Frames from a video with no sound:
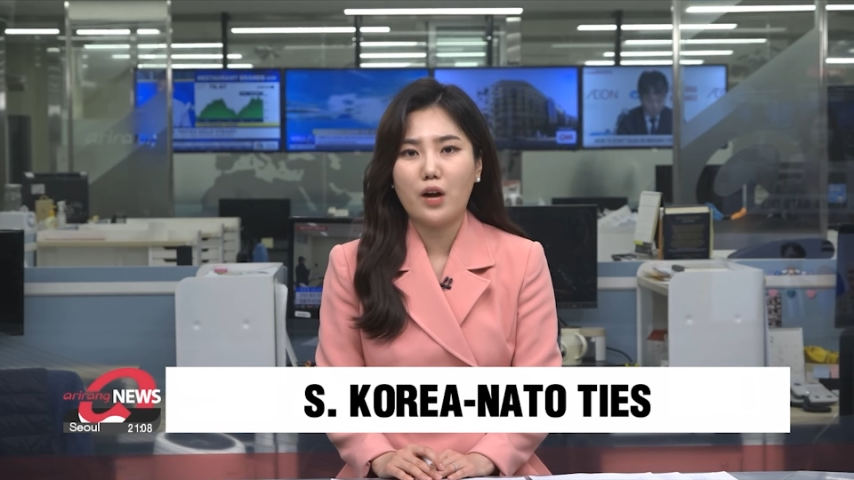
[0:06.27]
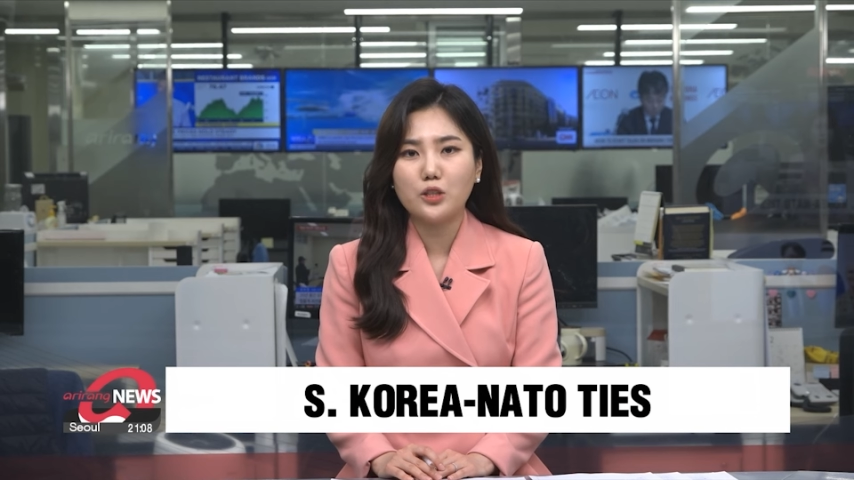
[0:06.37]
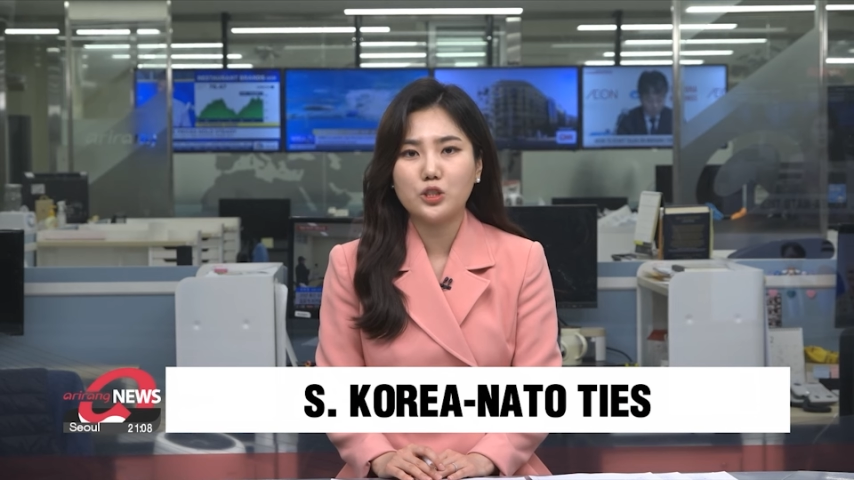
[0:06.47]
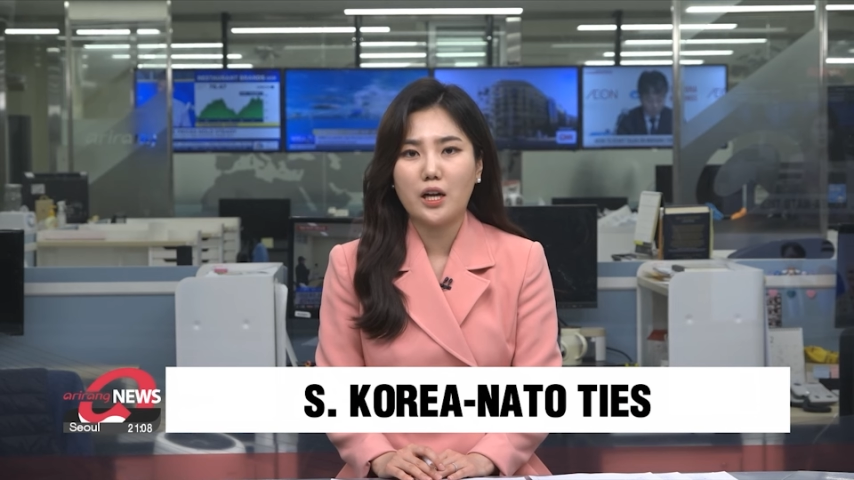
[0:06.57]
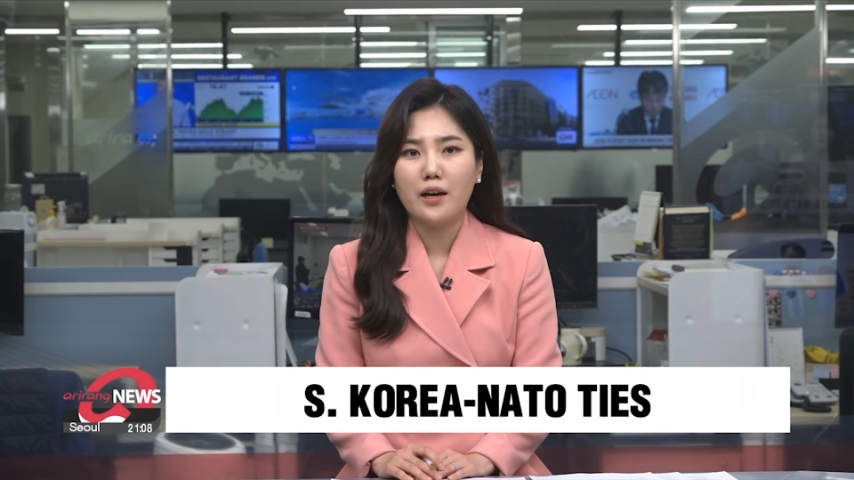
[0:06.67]

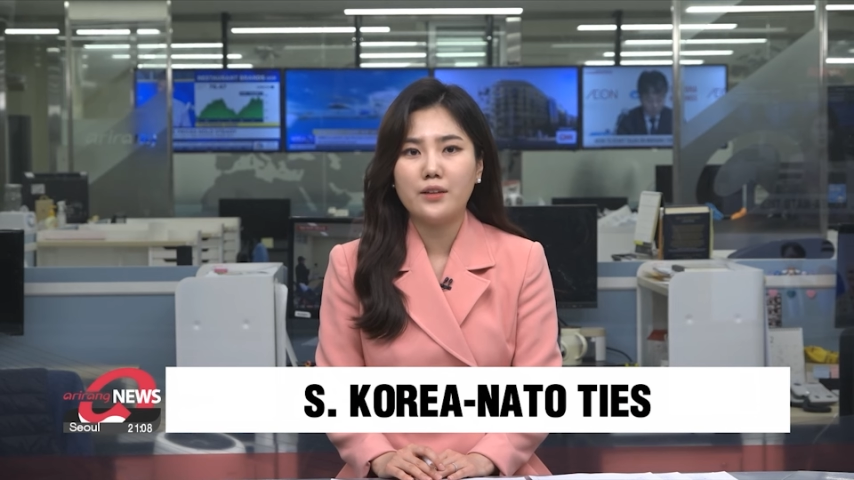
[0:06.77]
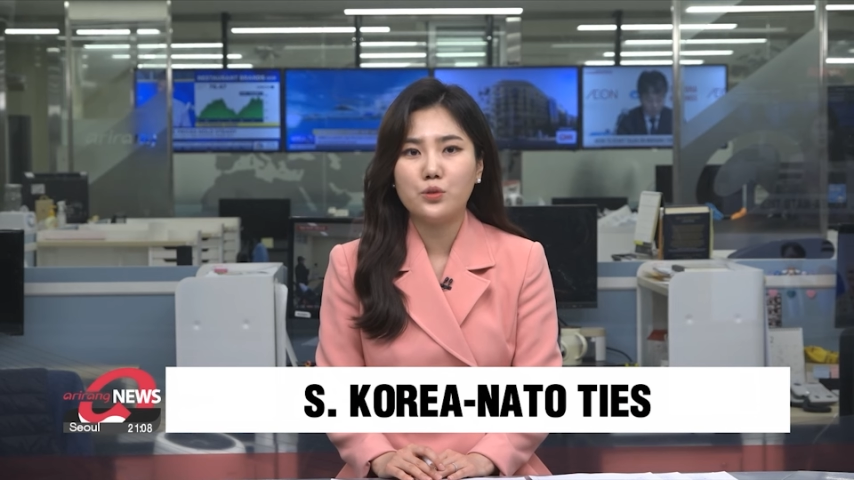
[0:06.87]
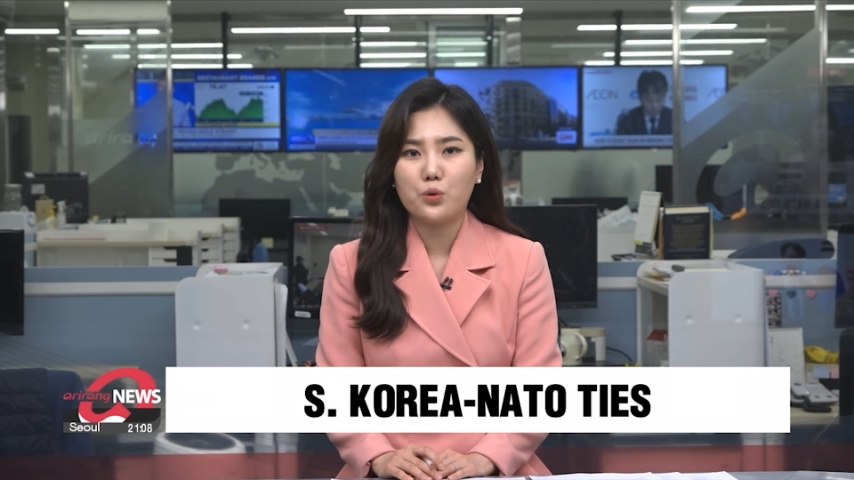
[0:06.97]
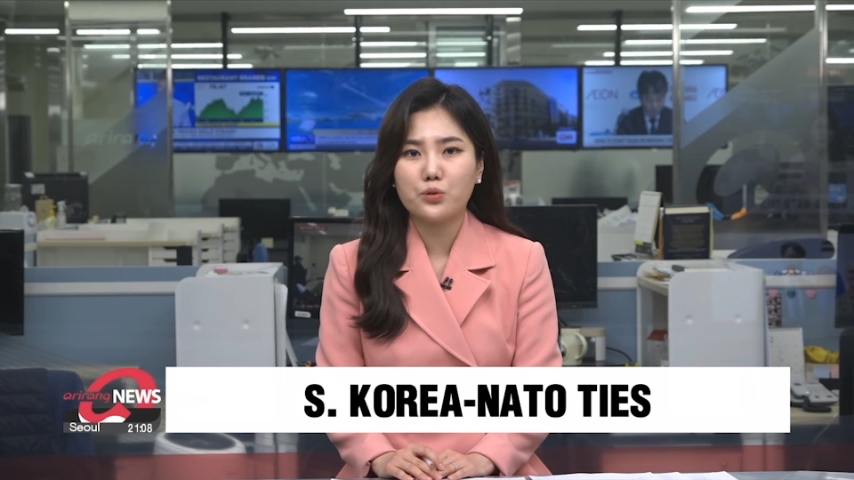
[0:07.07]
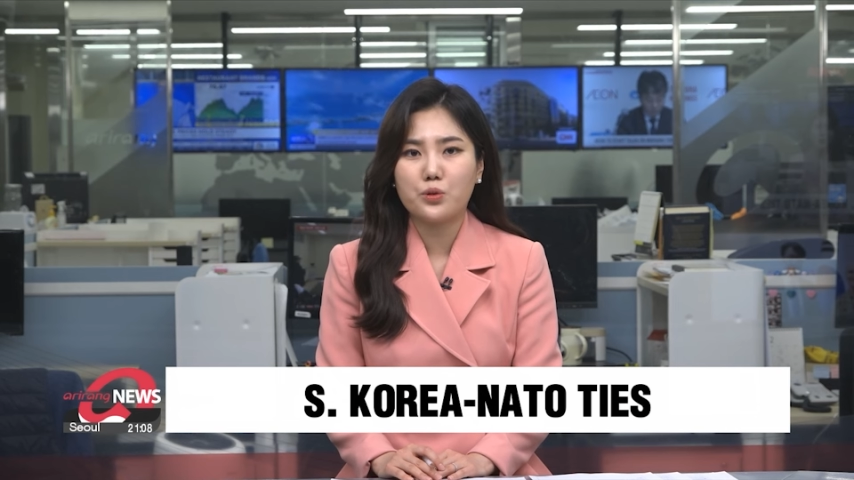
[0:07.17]
Russia
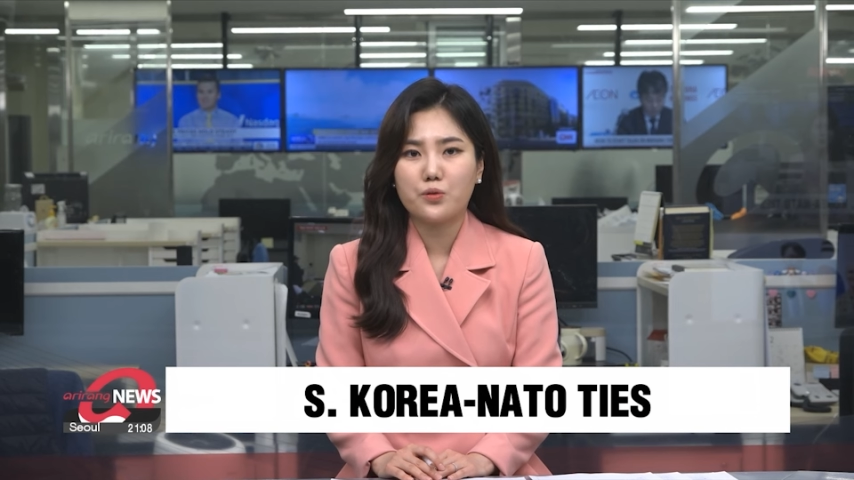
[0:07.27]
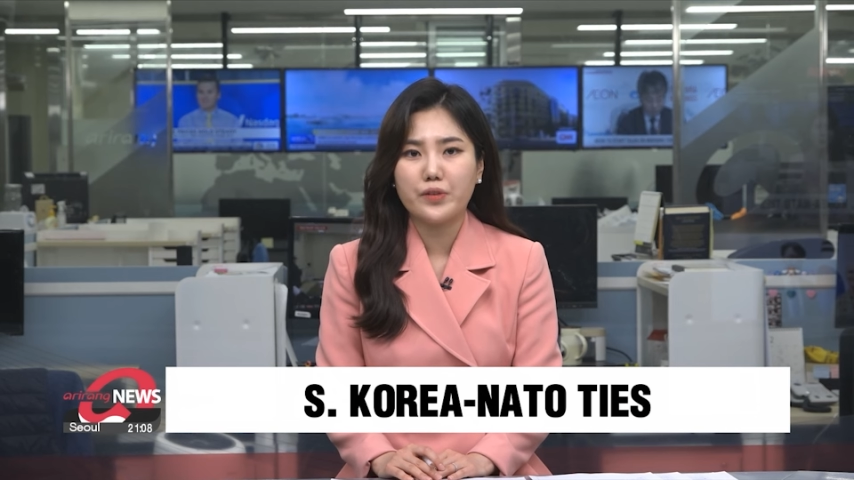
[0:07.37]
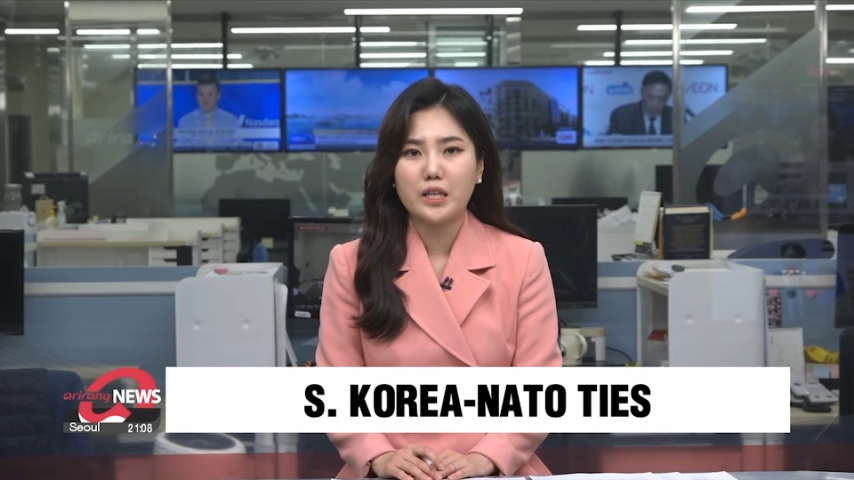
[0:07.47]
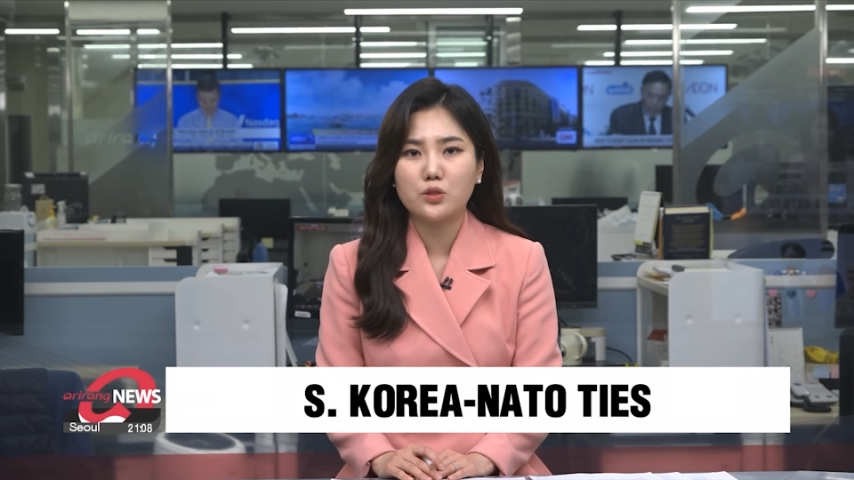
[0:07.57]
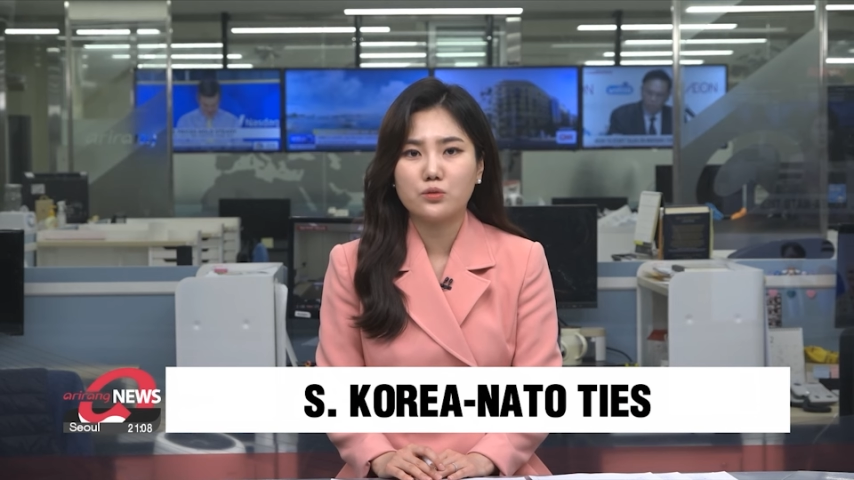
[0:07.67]
and North
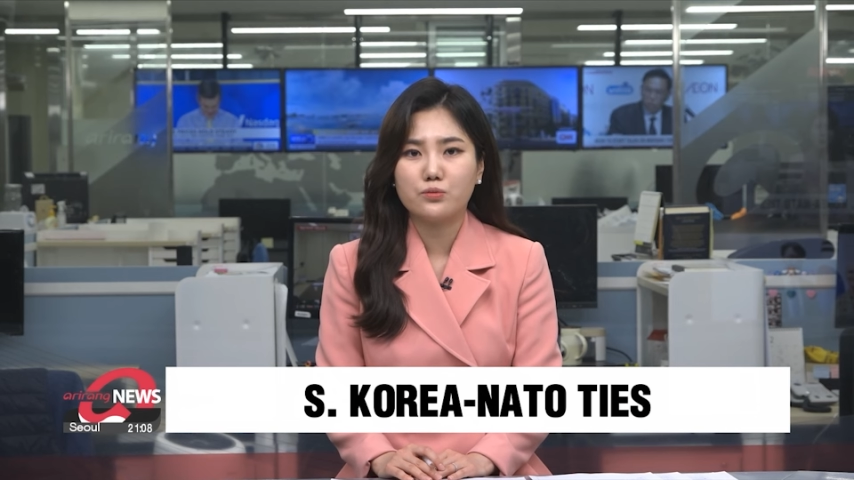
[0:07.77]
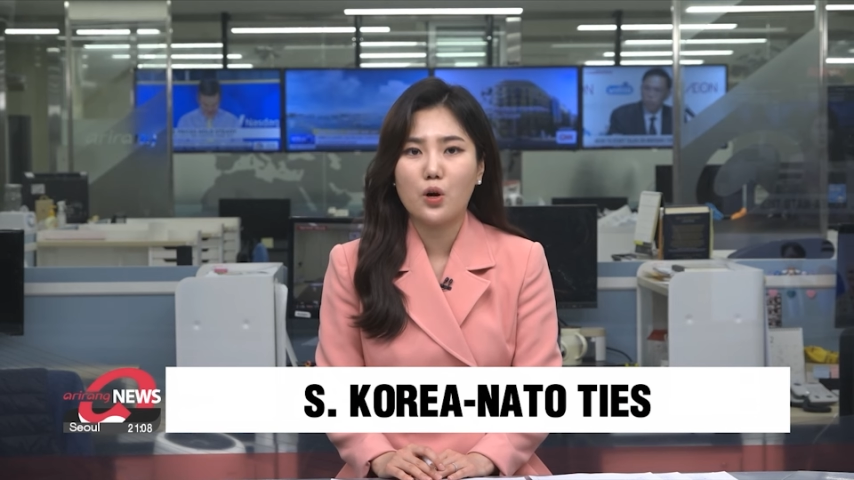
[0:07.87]
Korea's